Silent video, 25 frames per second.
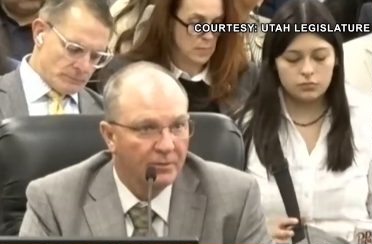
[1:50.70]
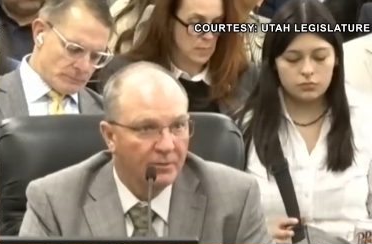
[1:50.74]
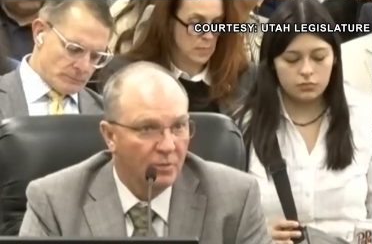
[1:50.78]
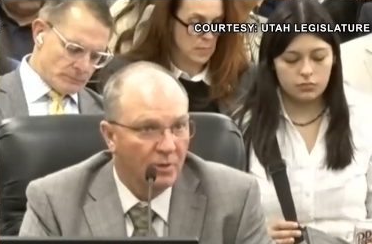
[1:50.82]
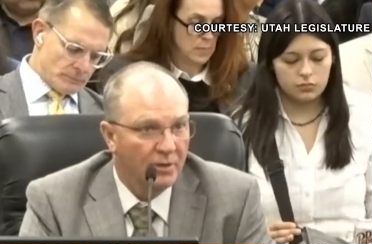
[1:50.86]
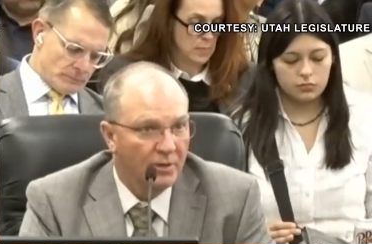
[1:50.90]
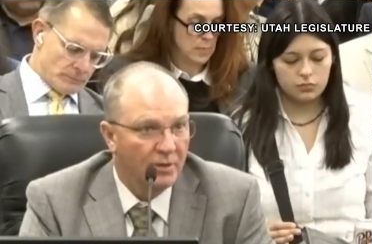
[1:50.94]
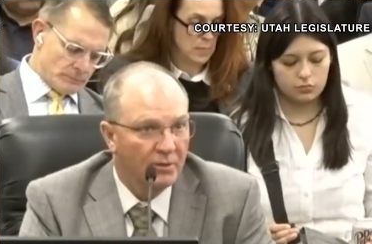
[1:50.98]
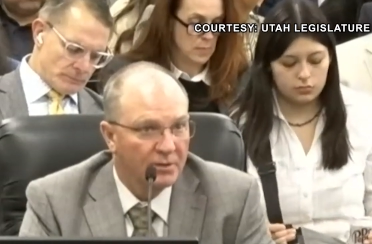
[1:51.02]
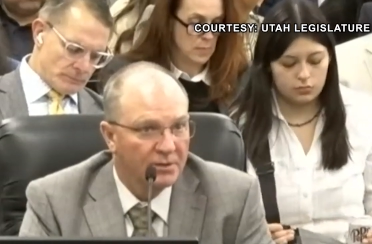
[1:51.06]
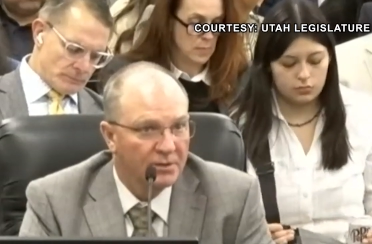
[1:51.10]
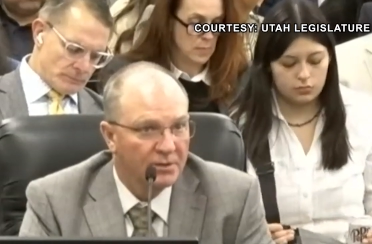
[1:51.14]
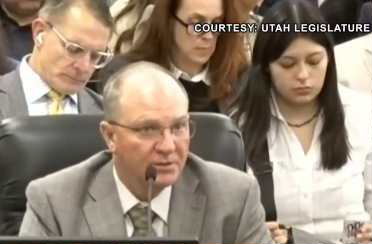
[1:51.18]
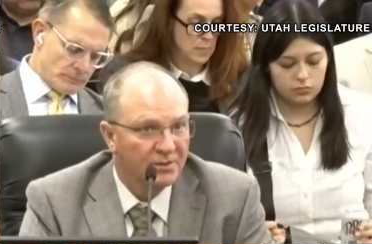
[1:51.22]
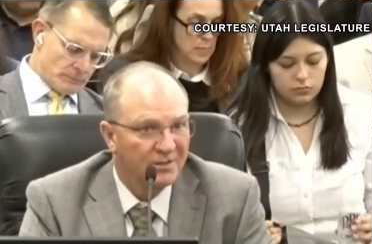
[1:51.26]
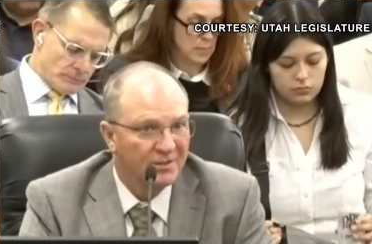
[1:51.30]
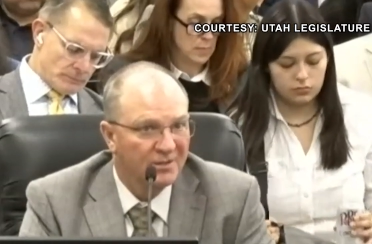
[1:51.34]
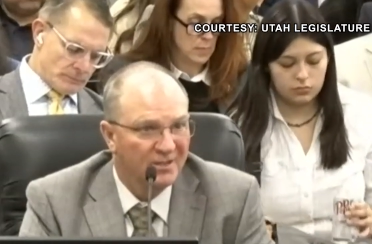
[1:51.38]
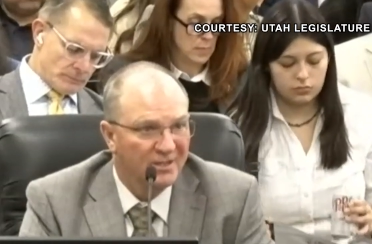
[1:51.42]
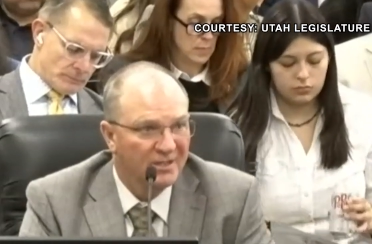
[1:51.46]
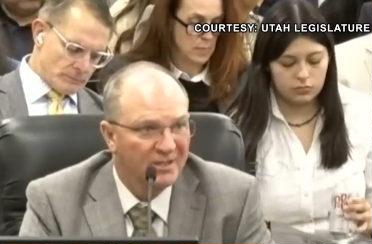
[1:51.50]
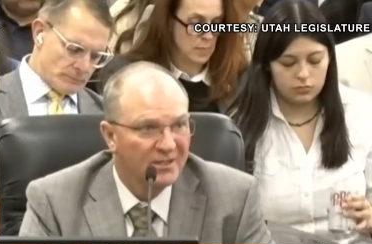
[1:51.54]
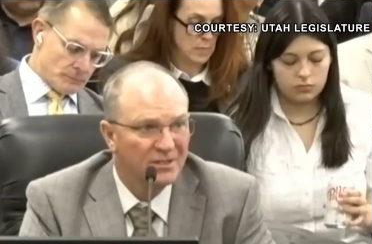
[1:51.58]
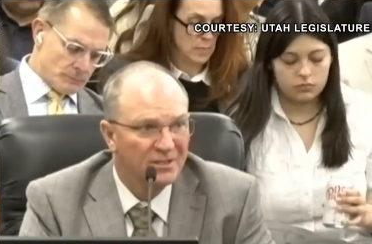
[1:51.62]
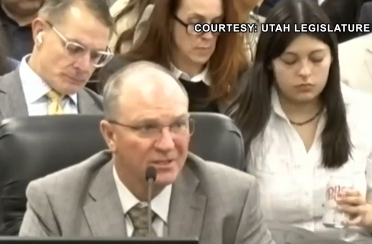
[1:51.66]
Speaker 1: more,
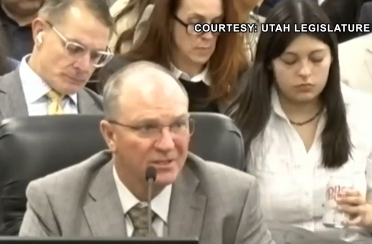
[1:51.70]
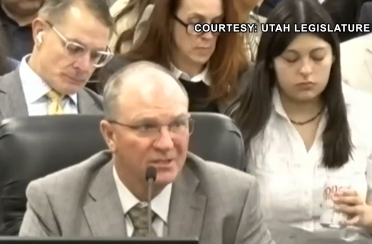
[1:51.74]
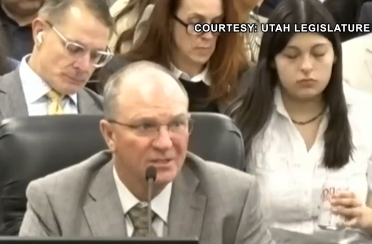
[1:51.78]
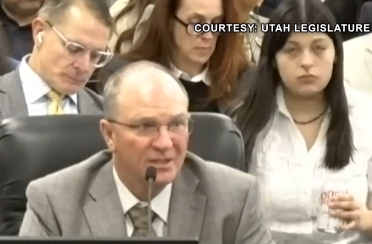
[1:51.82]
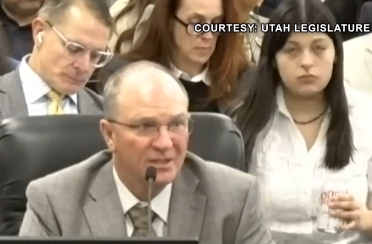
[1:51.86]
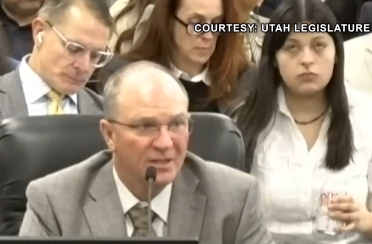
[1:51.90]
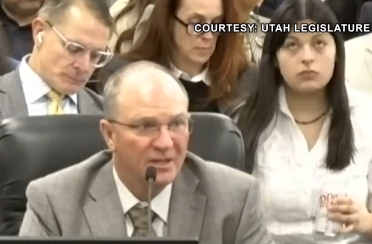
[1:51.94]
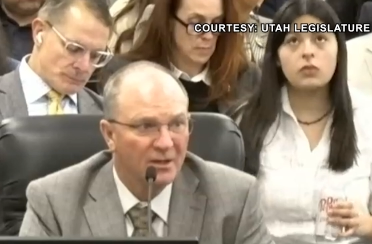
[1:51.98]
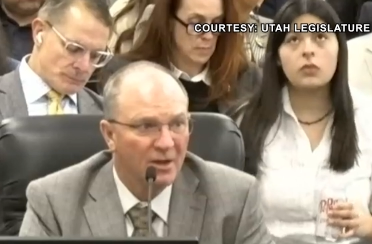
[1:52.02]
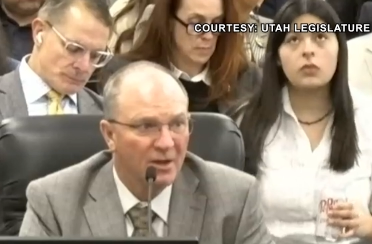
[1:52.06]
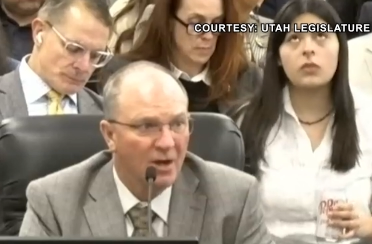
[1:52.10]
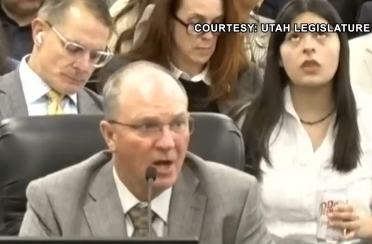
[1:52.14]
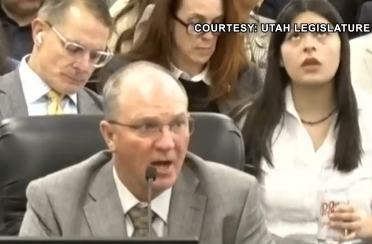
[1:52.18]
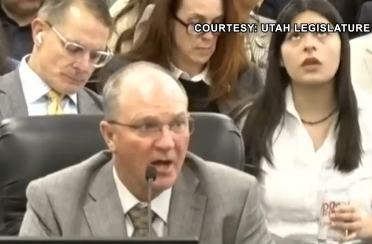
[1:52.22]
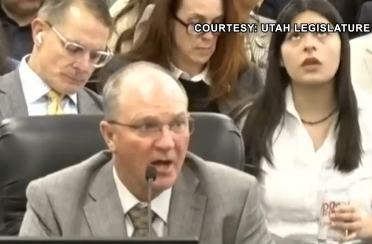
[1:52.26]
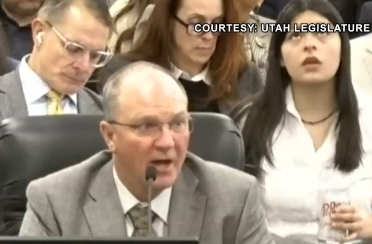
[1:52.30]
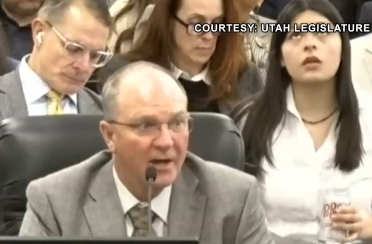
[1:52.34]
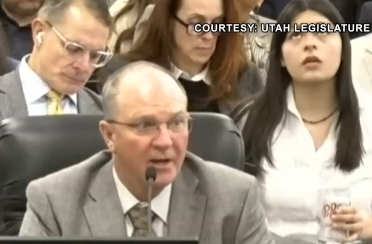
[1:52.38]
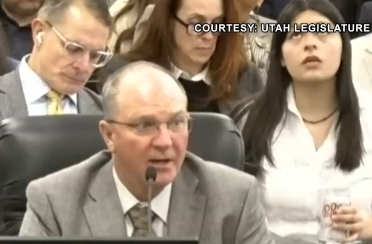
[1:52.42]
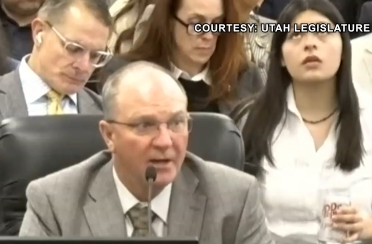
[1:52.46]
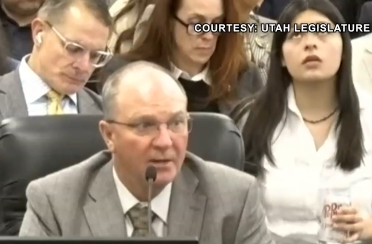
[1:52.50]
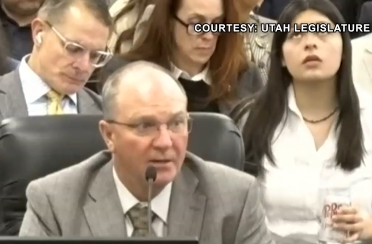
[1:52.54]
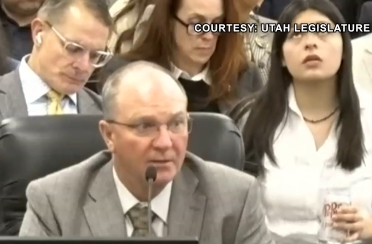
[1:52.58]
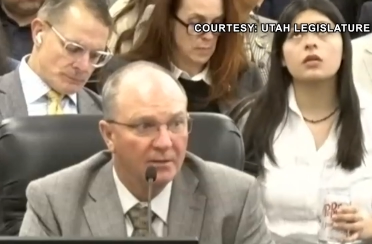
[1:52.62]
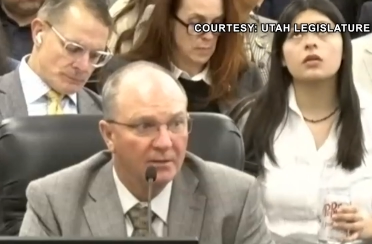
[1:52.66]
read the story.
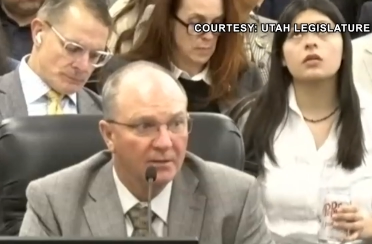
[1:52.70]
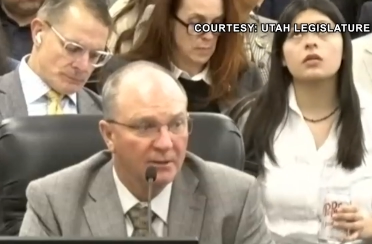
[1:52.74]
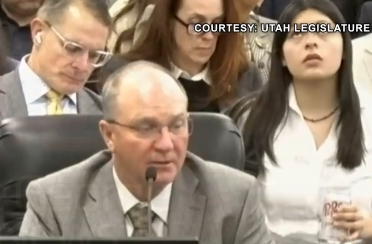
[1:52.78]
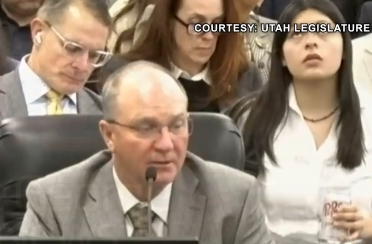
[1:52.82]
This is Mori